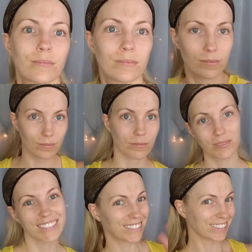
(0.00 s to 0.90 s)
Hello,
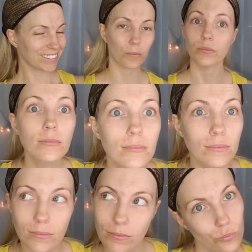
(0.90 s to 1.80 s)
everyone. Ali
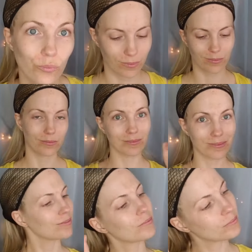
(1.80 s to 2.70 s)
here. We're going to do
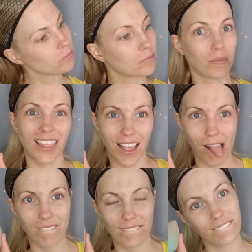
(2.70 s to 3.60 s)
some
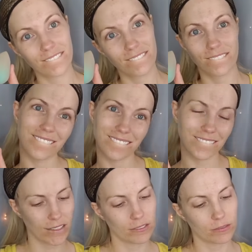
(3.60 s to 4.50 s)
makeup.
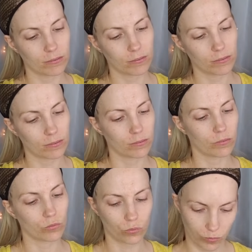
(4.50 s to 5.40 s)
Okay, we're starting
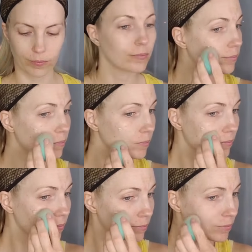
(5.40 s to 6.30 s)
with our
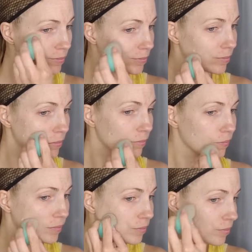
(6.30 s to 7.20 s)
primer. We're doing
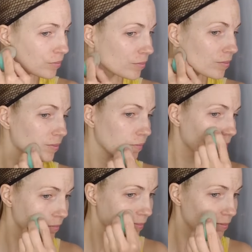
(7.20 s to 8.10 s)
a
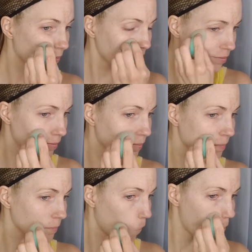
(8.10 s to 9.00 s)
Smashbox
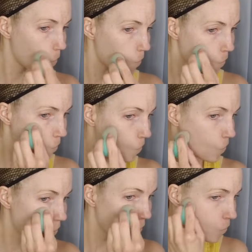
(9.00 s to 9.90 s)
photo finish
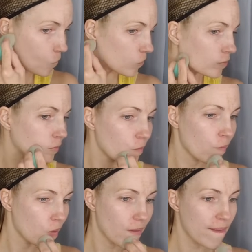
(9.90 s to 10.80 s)
primer and I'm
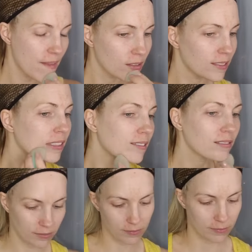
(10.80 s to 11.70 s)
really working it
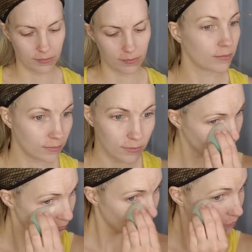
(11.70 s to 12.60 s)
in to all
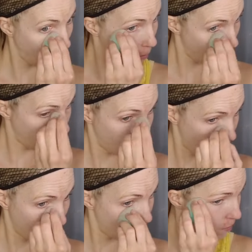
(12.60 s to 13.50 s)
those little
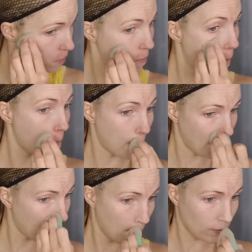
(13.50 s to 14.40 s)
spots with a
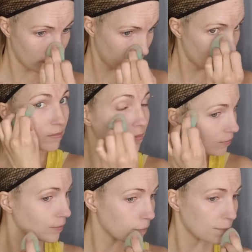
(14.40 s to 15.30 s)
damp
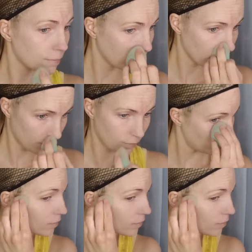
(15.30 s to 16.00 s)
Beauty Blender.